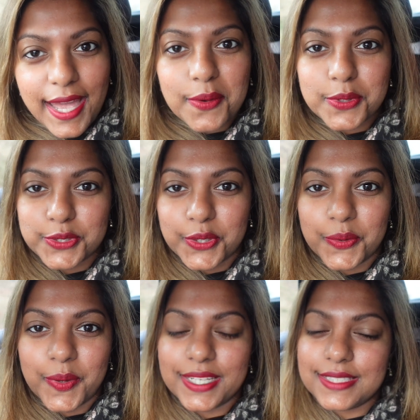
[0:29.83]
I will show
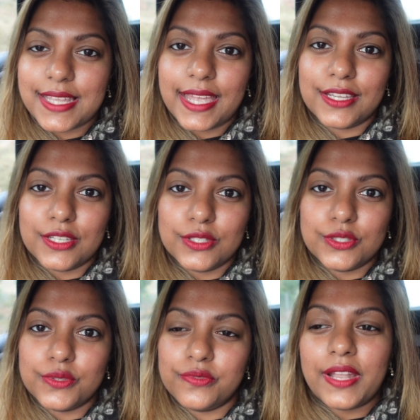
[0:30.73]
you what it's like
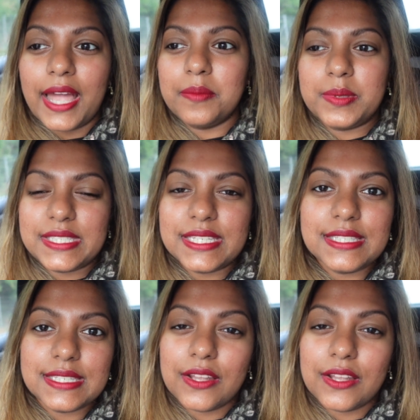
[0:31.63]
to fly business,